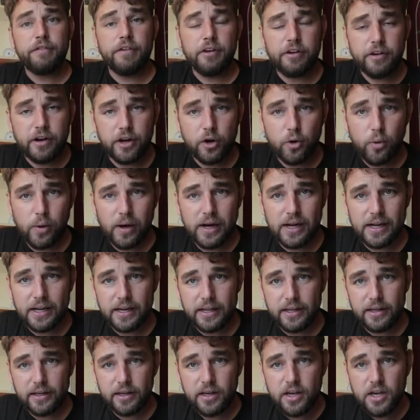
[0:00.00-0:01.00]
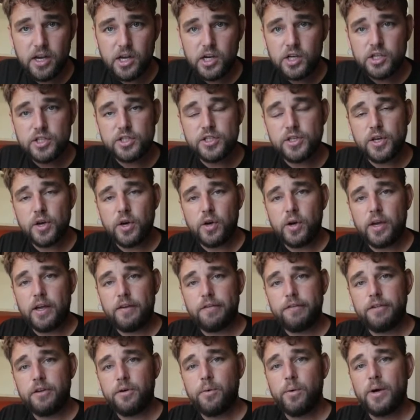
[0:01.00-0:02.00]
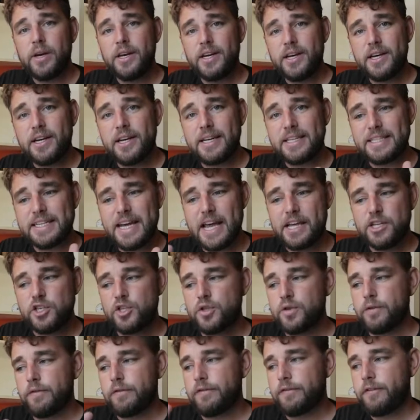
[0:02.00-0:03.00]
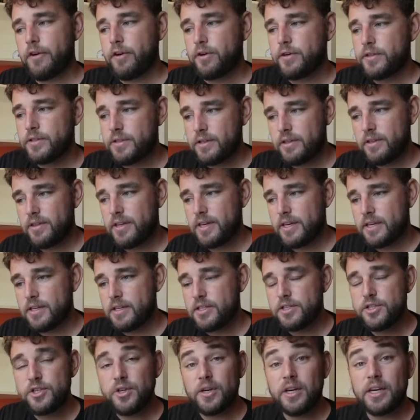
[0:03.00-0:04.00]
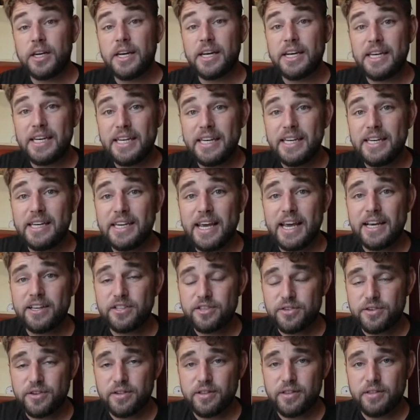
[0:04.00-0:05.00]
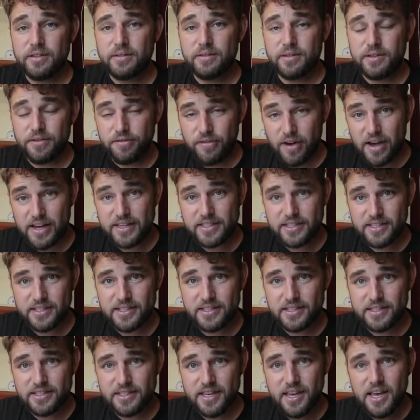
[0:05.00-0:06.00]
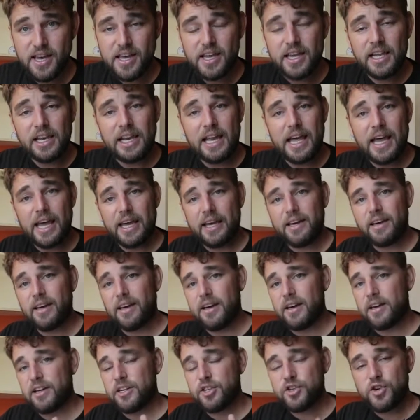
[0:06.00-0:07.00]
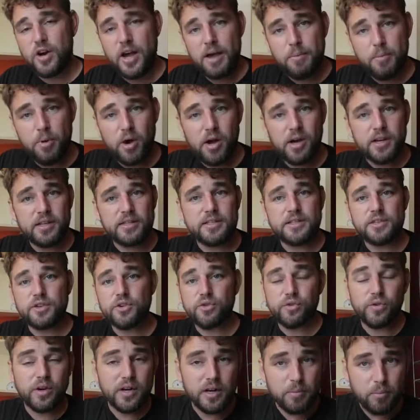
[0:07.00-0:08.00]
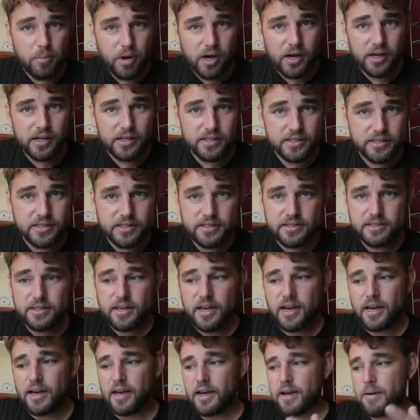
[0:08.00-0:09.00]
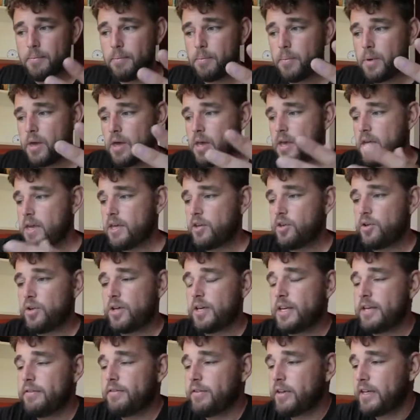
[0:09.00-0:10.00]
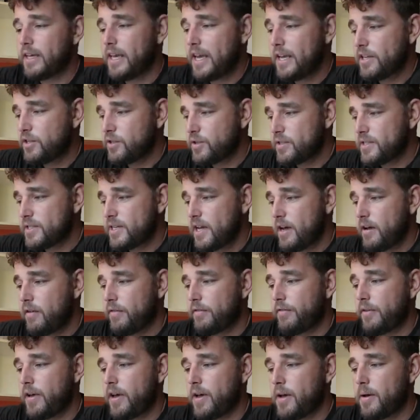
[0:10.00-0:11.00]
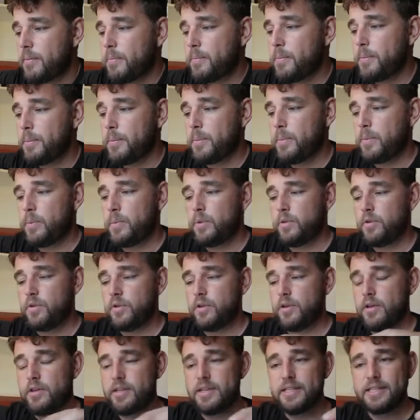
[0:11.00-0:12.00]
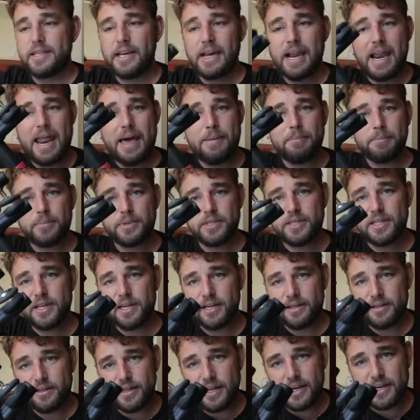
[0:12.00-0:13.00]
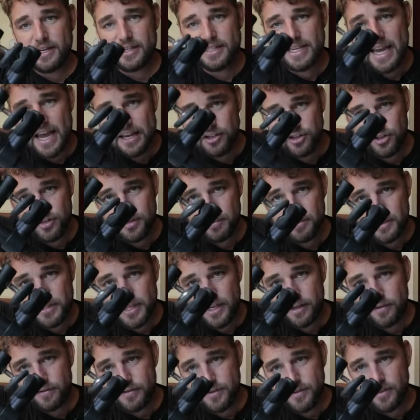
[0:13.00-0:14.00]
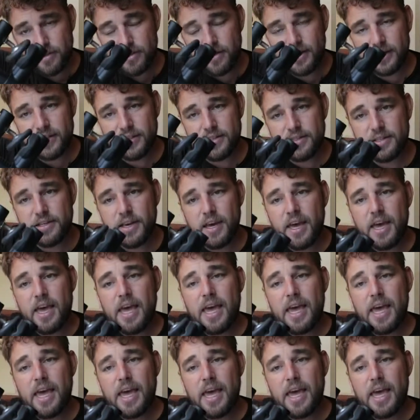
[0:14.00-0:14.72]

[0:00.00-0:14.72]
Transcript: very quickly. So if you want to attach your phone to things, you're going to need extra devices like tripods, gorilla pods. You can even get yourself, you know, these clamps that attach themselves to things.